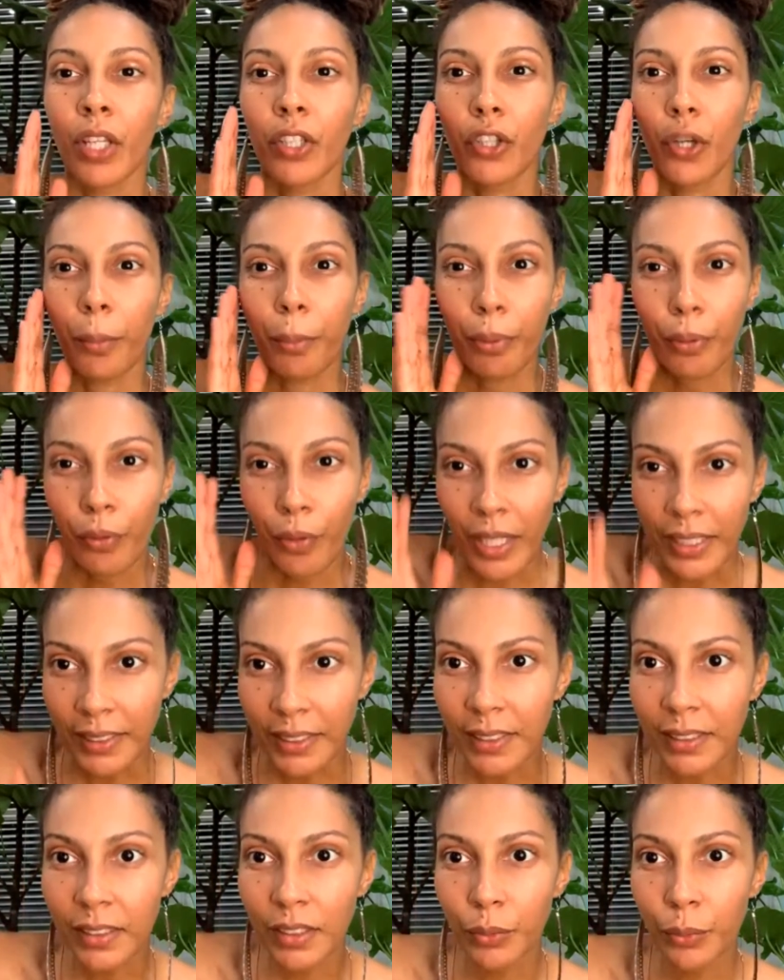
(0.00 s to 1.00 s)
your
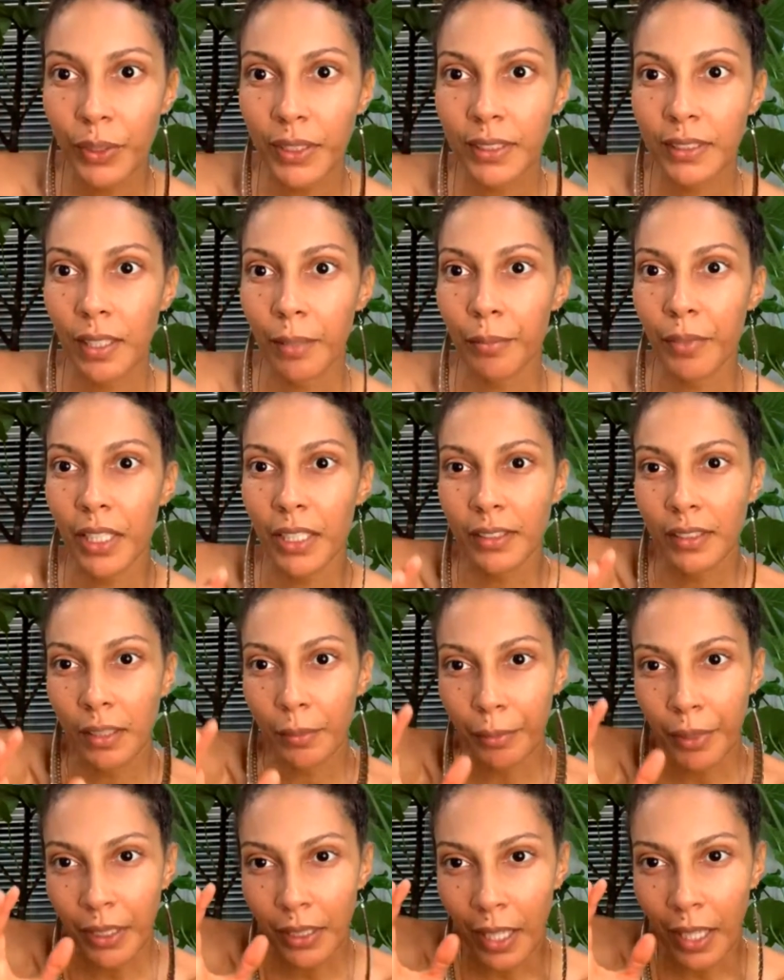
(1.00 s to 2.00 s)
presence with something, to
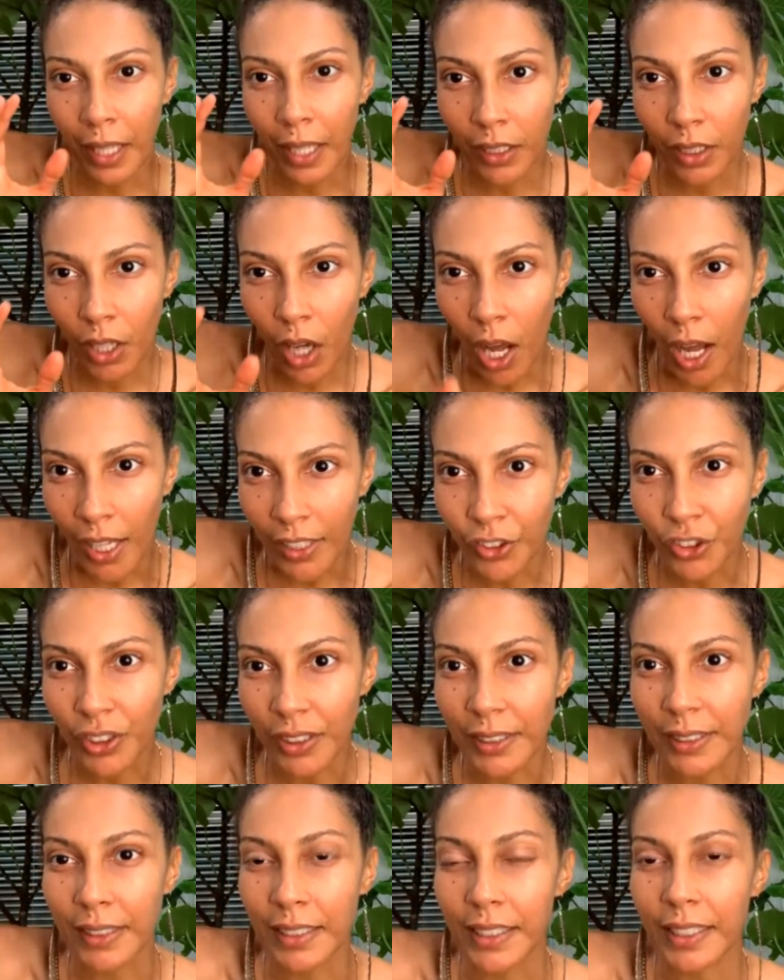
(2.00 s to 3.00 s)
be like
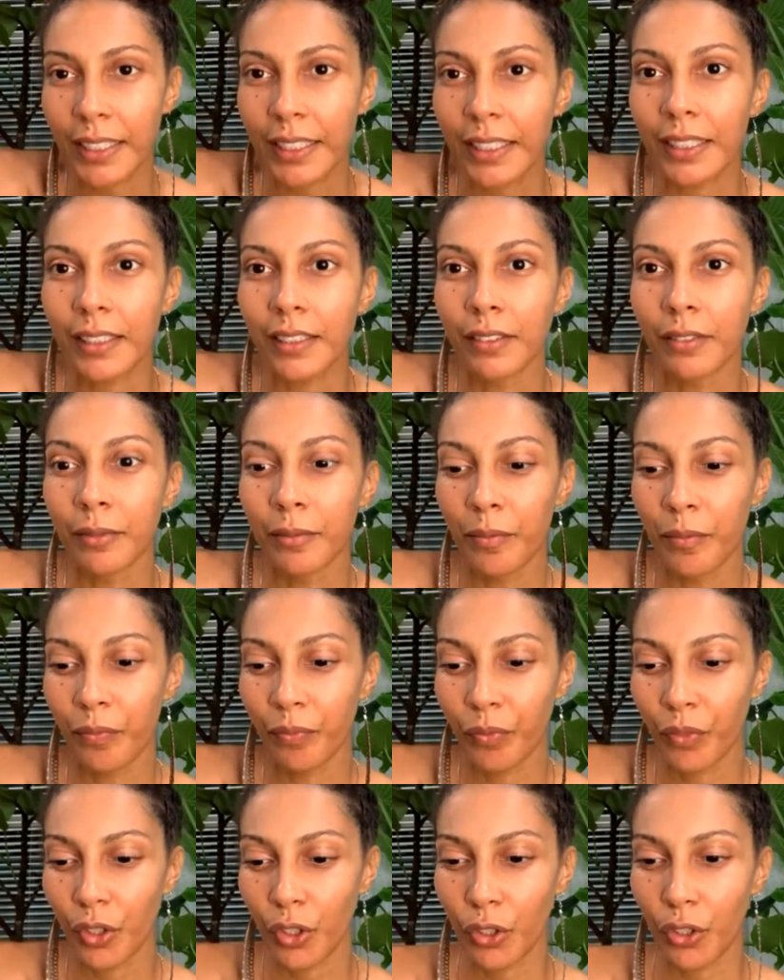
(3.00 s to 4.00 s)
consciously,
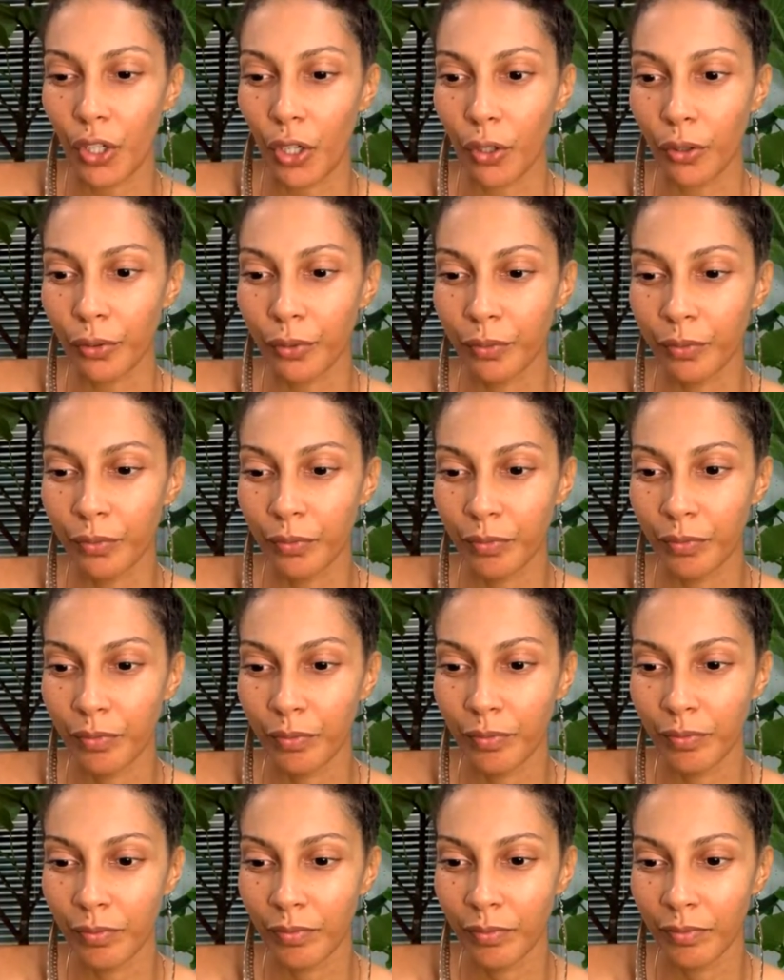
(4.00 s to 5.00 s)
you know,
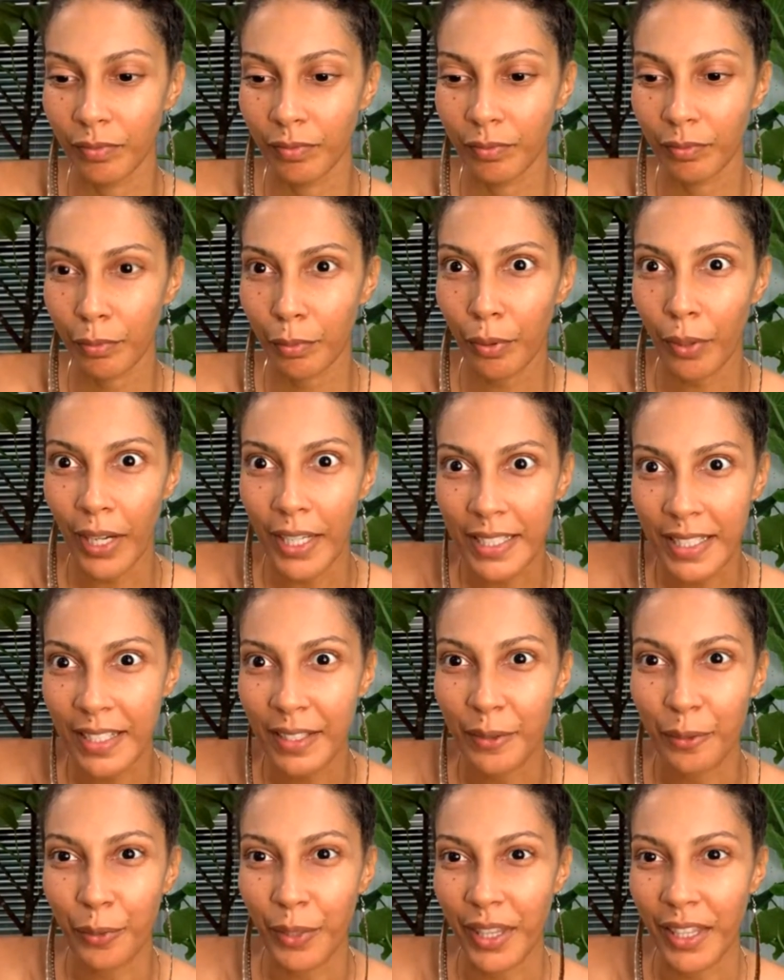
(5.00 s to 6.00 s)

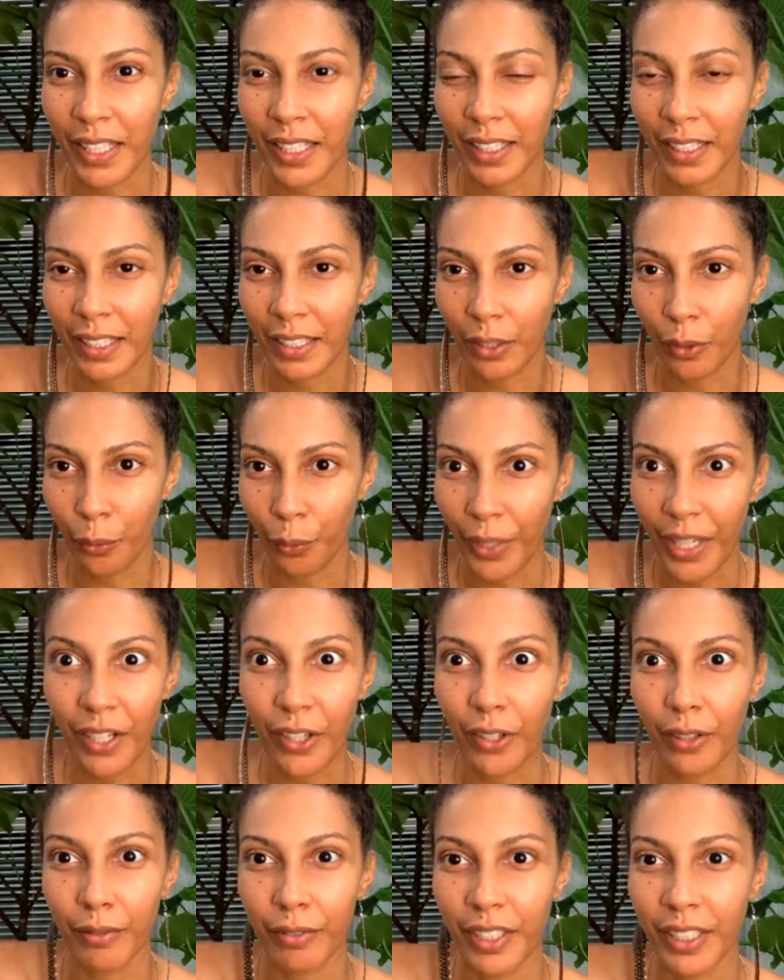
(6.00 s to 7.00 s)
present with it and
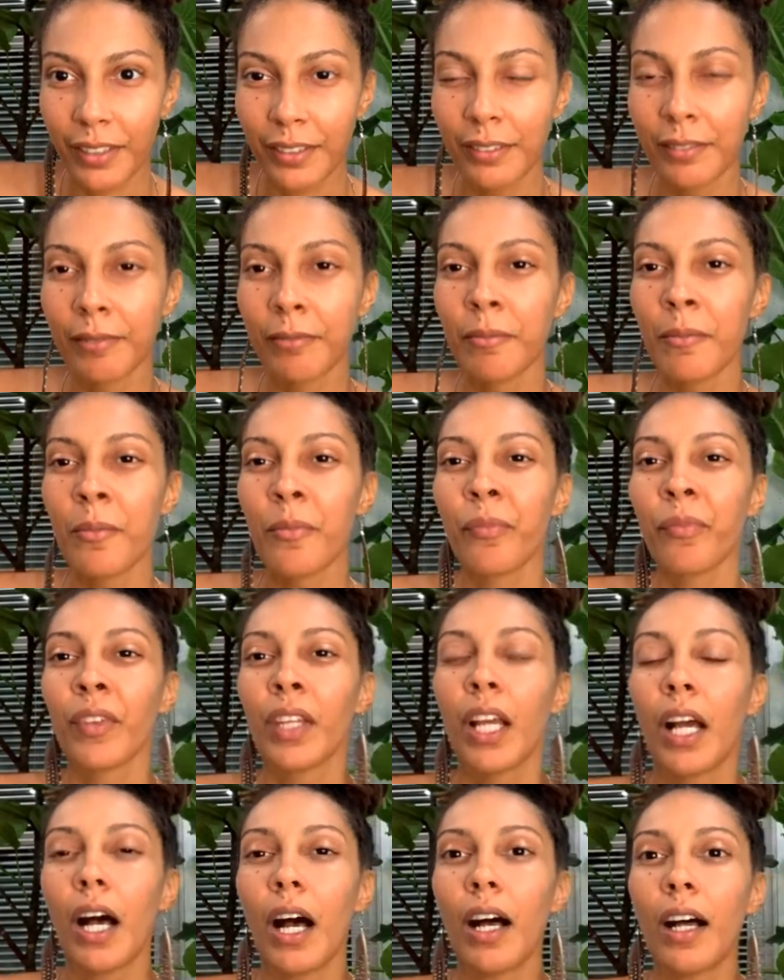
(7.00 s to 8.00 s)
aware of it.
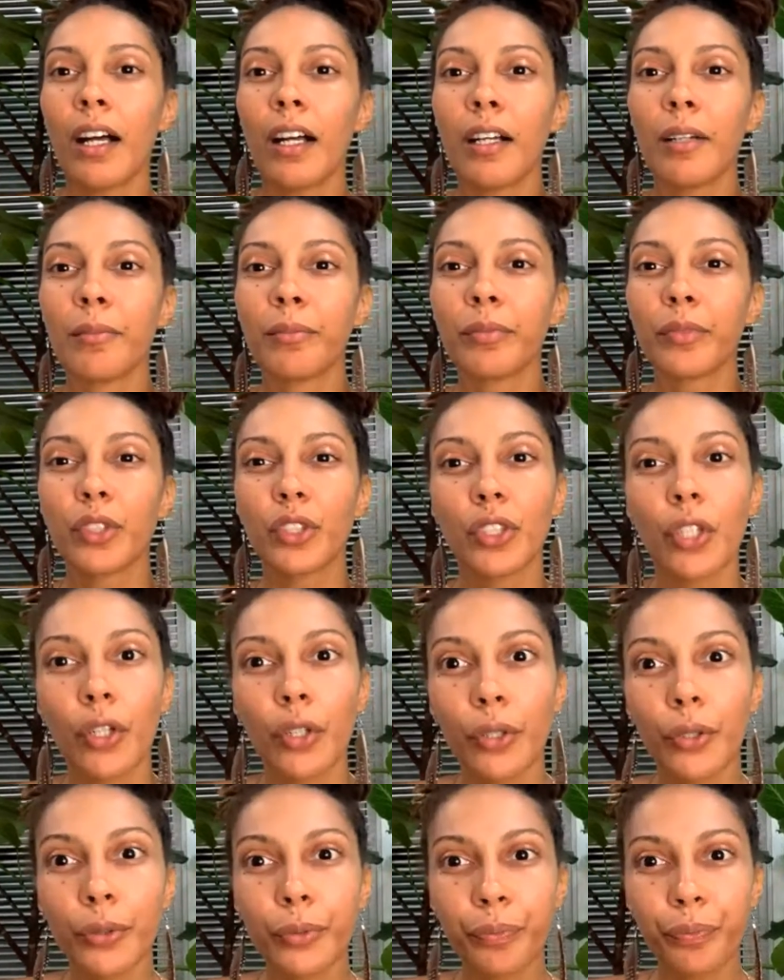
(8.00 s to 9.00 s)

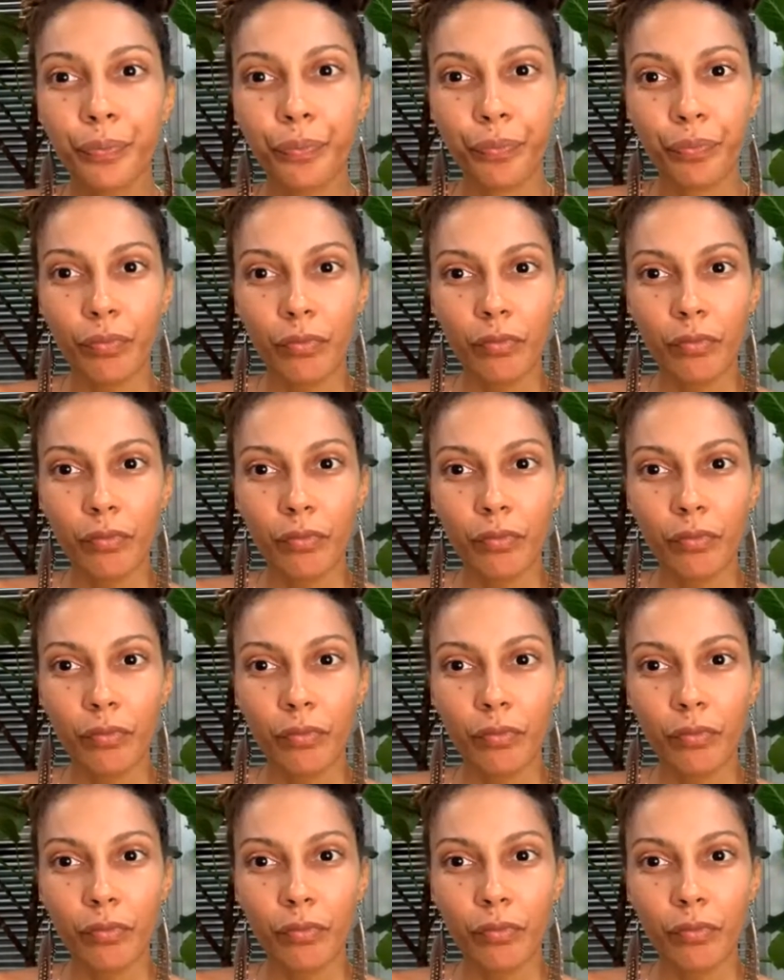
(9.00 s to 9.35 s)
So